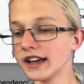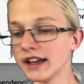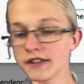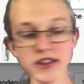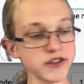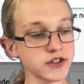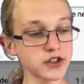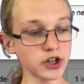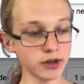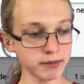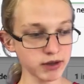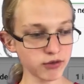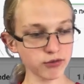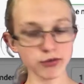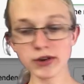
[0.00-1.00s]
Now this is going to be
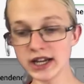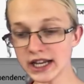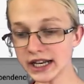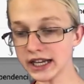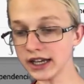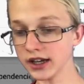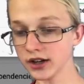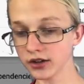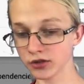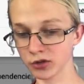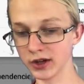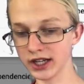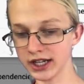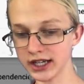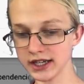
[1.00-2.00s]
really,
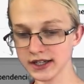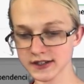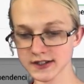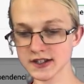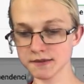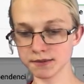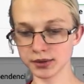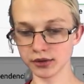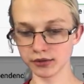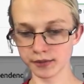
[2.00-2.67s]
really simple.